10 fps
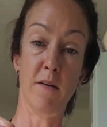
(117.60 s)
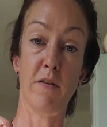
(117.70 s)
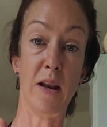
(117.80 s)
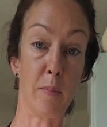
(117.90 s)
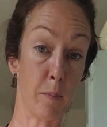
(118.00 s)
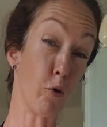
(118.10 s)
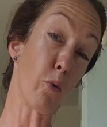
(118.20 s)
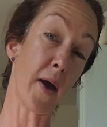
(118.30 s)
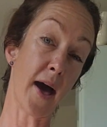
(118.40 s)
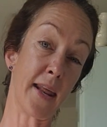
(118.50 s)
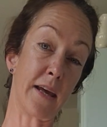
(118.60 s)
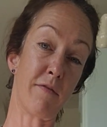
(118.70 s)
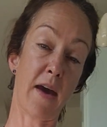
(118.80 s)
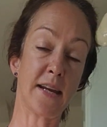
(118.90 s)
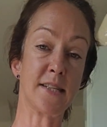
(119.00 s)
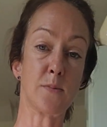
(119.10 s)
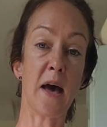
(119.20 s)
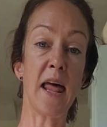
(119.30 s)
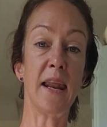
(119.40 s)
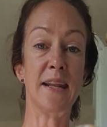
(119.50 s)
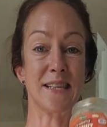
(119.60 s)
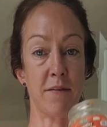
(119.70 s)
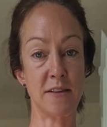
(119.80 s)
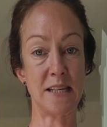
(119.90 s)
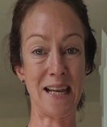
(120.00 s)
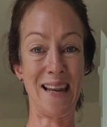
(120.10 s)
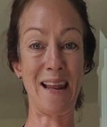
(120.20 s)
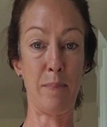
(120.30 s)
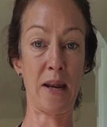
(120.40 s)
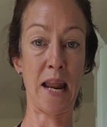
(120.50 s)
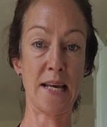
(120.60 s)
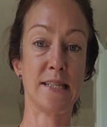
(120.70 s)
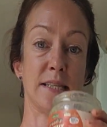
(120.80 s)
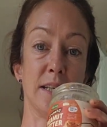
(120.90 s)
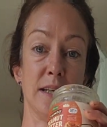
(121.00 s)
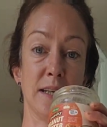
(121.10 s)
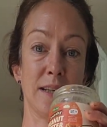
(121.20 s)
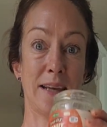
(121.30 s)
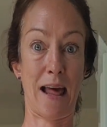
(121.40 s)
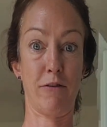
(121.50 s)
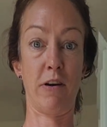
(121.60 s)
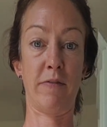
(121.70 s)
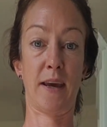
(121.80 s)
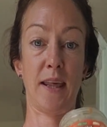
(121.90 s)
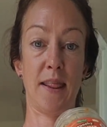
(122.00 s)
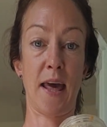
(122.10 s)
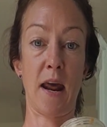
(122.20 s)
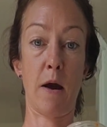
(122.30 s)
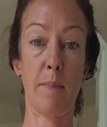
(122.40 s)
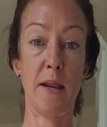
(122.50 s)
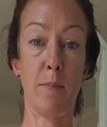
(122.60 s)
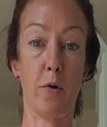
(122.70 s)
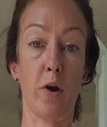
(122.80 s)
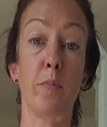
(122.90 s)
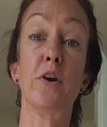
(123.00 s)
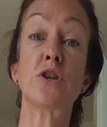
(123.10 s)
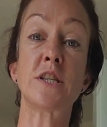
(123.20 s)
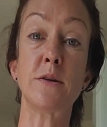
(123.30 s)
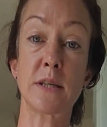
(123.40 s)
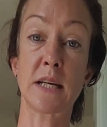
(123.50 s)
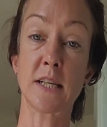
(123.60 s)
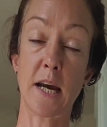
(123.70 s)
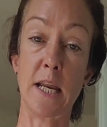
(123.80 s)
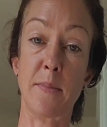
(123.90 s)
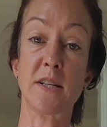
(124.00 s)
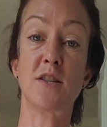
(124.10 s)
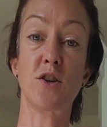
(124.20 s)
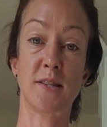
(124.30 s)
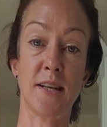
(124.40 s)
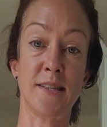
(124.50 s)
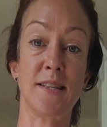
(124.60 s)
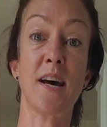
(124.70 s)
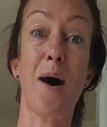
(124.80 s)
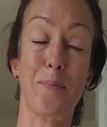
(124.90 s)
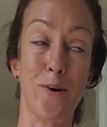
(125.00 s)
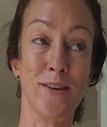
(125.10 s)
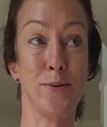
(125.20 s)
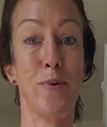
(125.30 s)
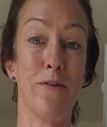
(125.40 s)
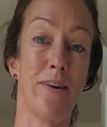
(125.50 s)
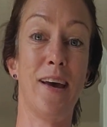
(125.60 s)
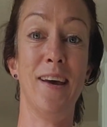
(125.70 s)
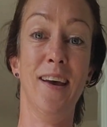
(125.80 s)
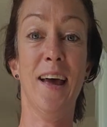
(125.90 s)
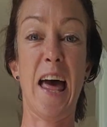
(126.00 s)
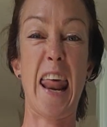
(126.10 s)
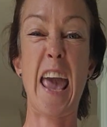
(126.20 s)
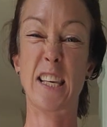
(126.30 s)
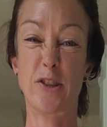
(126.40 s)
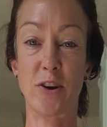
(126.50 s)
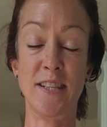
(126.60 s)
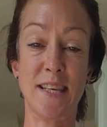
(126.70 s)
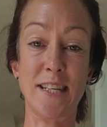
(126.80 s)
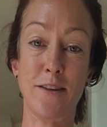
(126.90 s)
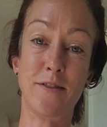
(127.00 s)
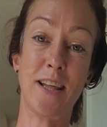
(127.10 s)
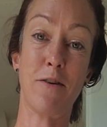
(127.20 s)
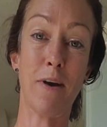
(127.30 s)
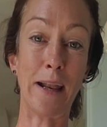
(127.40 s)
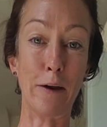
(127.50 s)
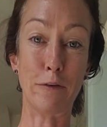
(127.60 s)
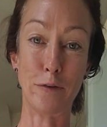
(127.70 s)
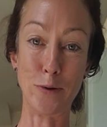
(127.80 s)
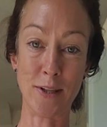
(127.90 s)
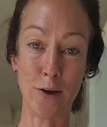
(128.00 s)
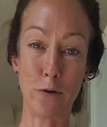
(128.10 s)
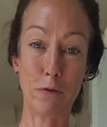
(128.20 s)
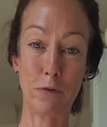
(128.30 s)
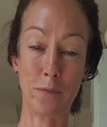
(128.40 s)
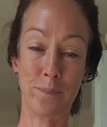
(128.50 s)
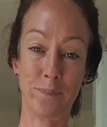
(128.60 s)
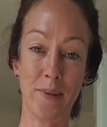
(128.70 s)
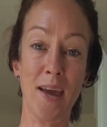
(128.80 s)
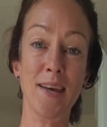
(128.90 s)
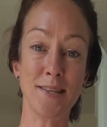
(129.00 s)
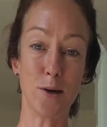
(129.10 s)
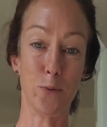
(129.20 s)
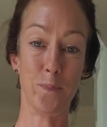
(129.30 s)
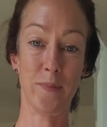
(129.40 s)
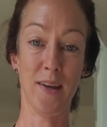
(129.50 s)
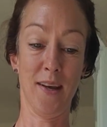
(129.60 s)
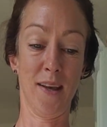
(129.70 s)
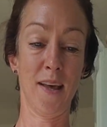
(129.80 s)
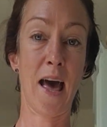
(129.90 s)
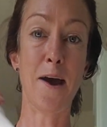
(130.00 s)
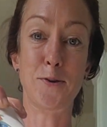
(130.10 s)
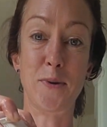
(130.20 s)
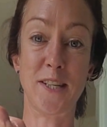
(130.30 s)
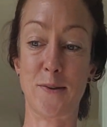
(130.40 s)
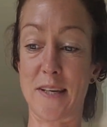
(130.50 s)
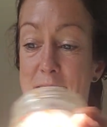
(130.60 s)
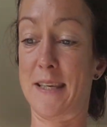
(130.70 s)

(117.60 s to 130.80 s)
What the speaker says: for a little bit of probiotic effect as well, and it's obviously a little bit less calorific than our peanut butter, but you're just using a tiny bit just as a topper, as a bit of an extra incentive to their regular food in the hoof. So how do we do this?